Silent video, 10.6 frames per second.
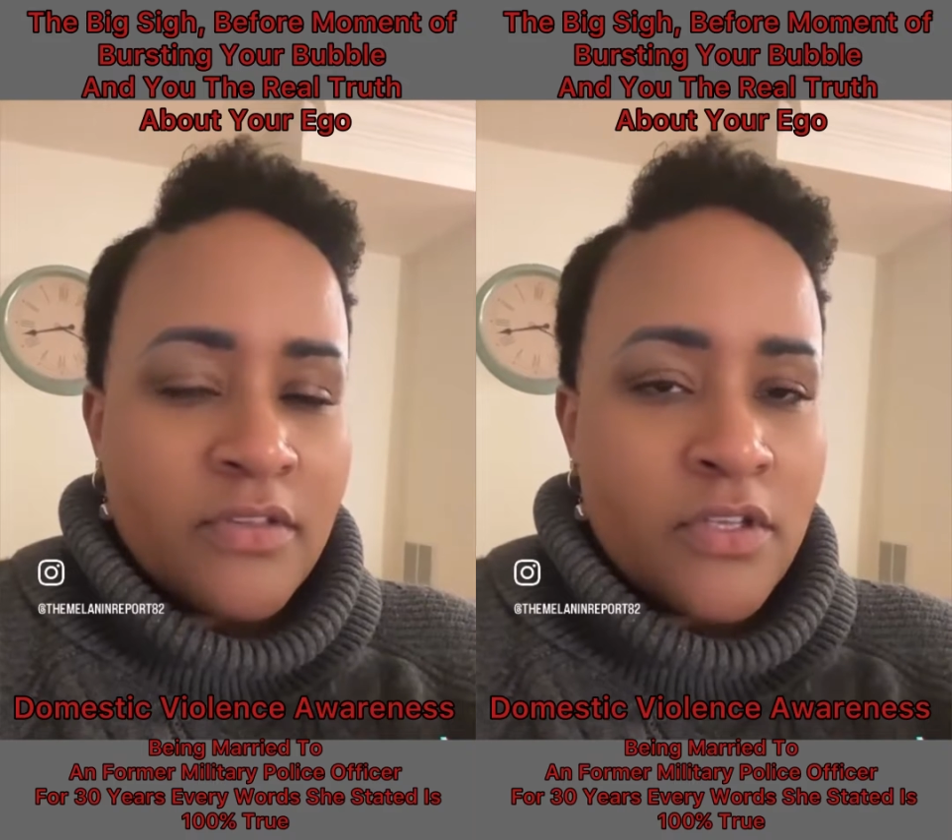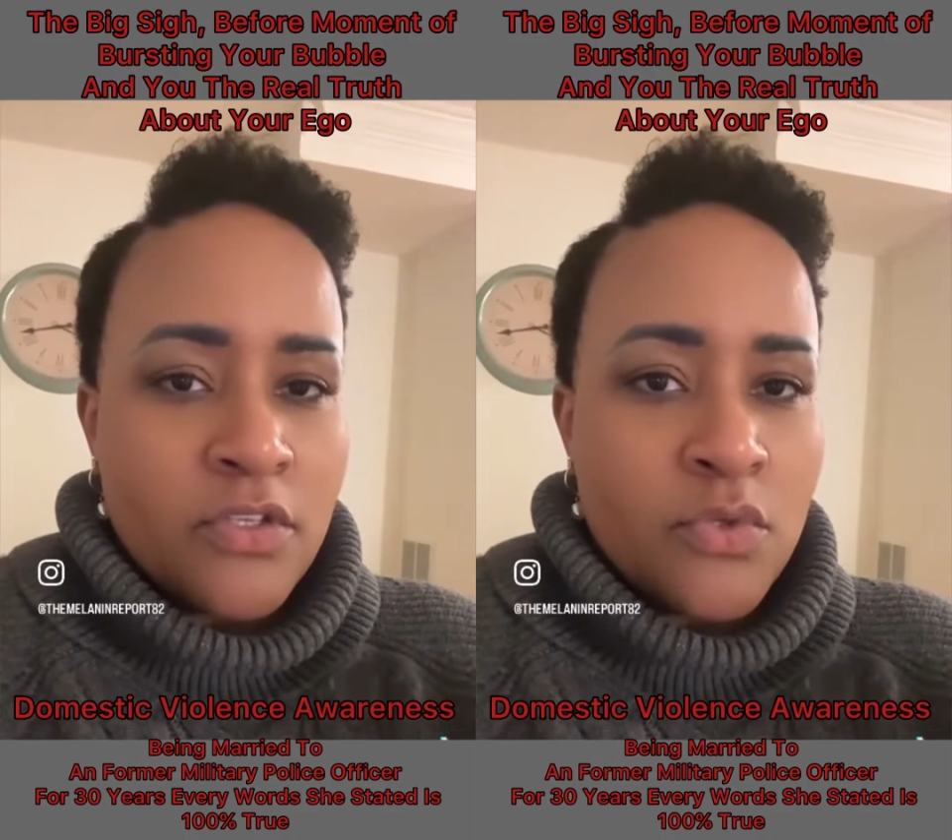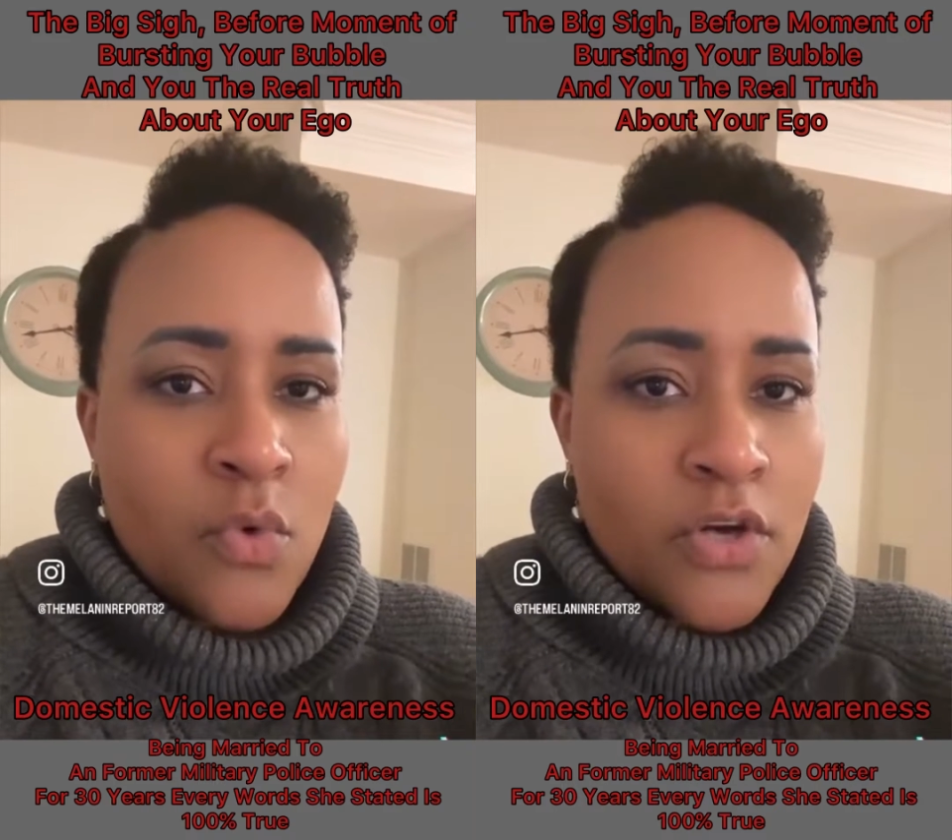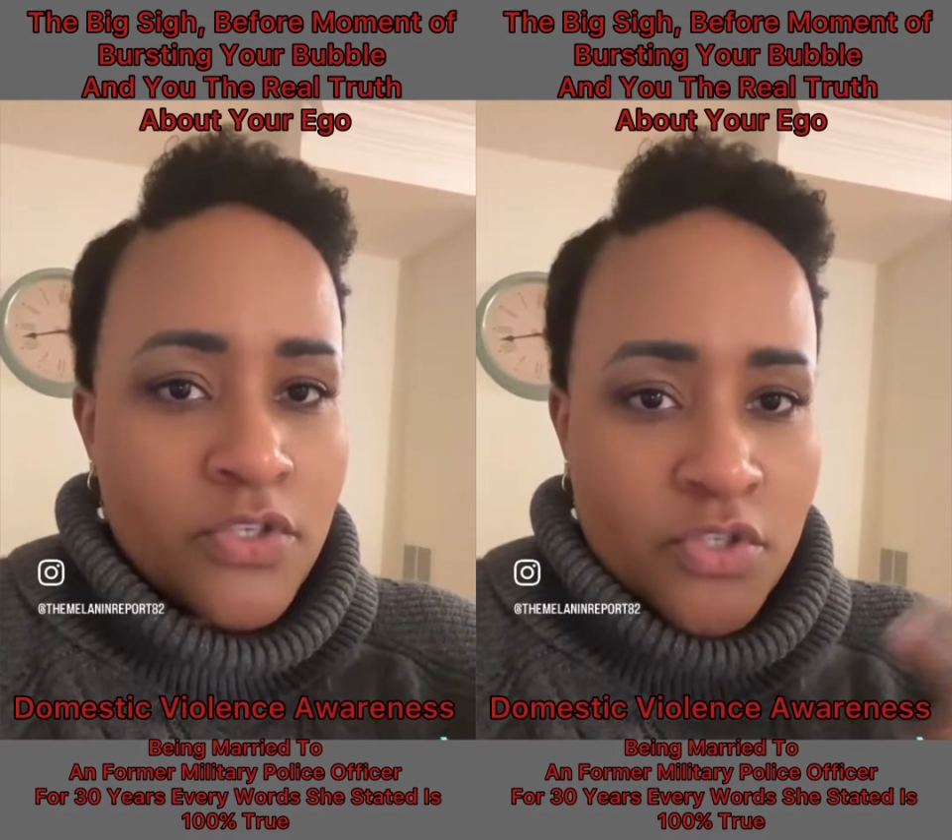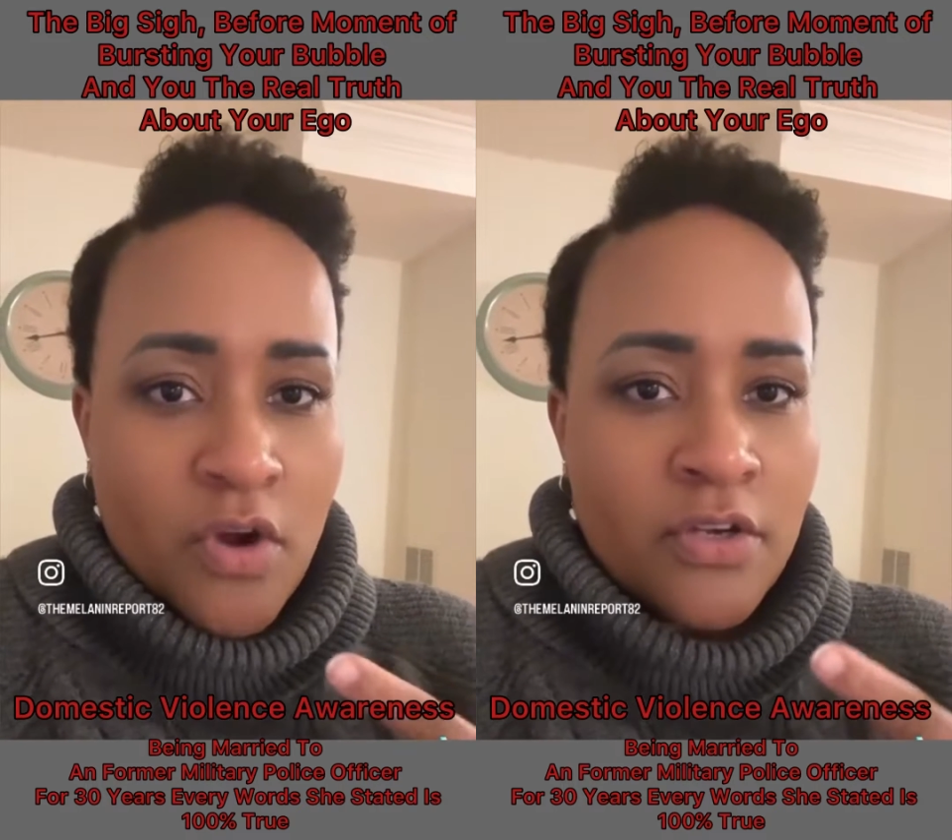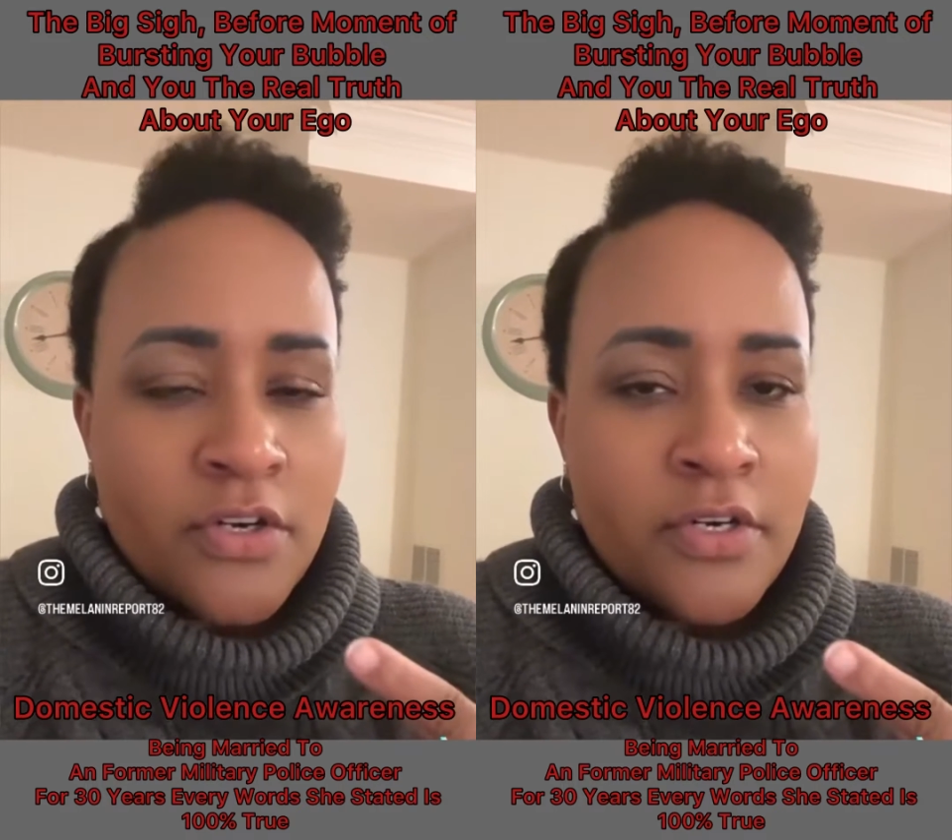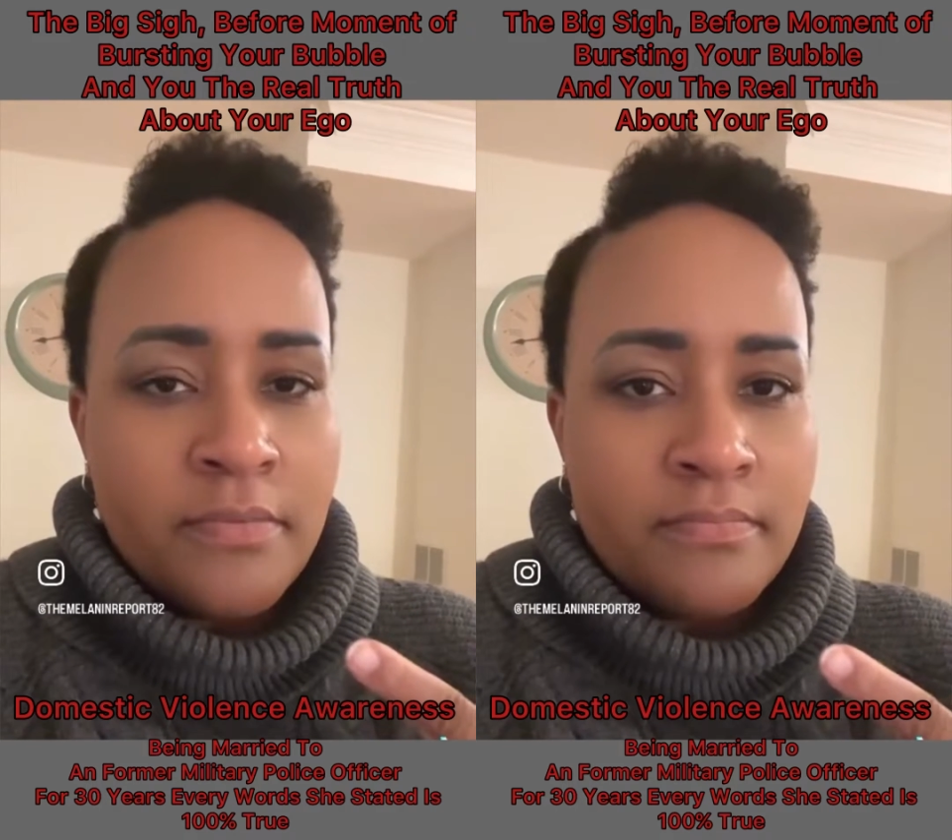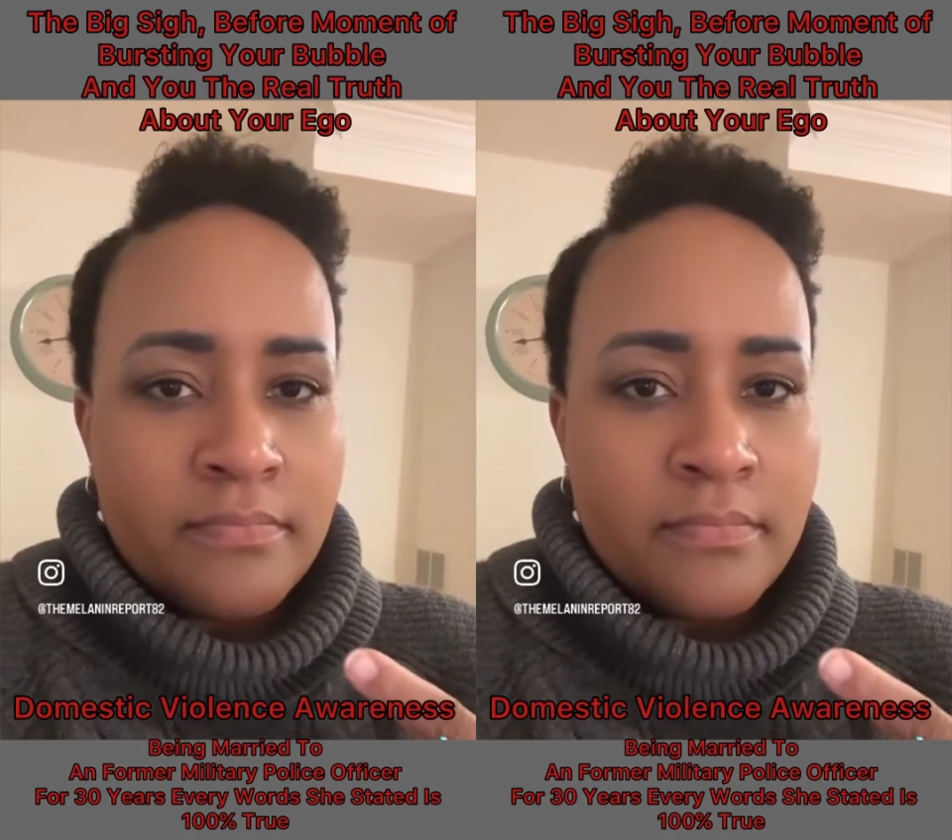that you are
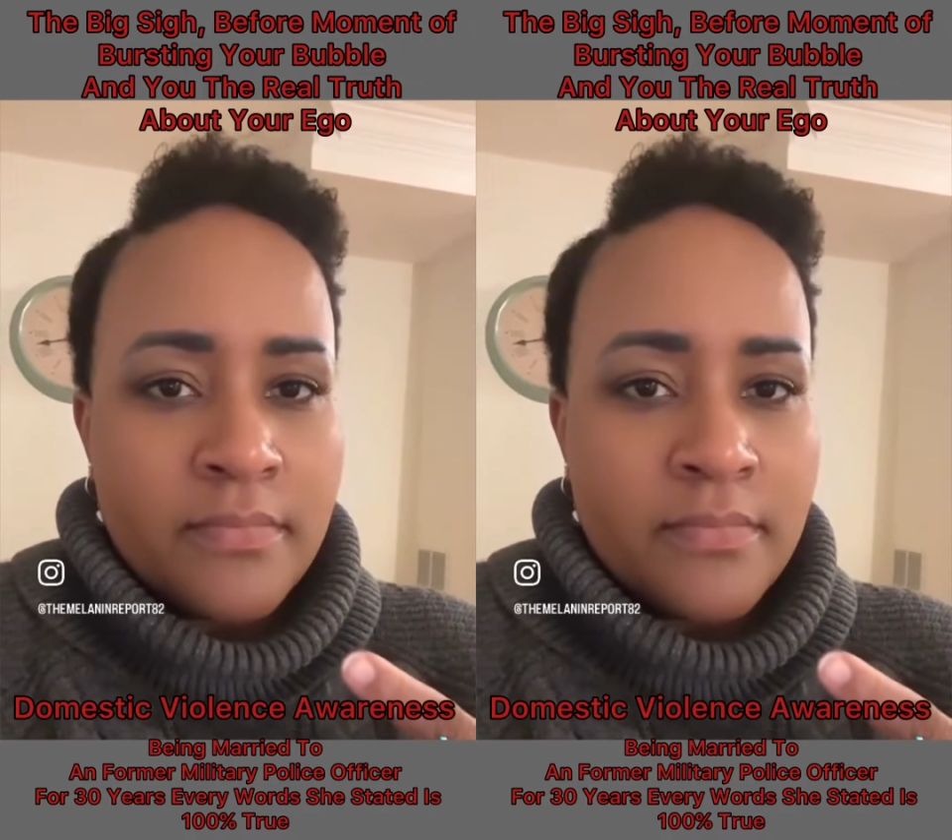stronger,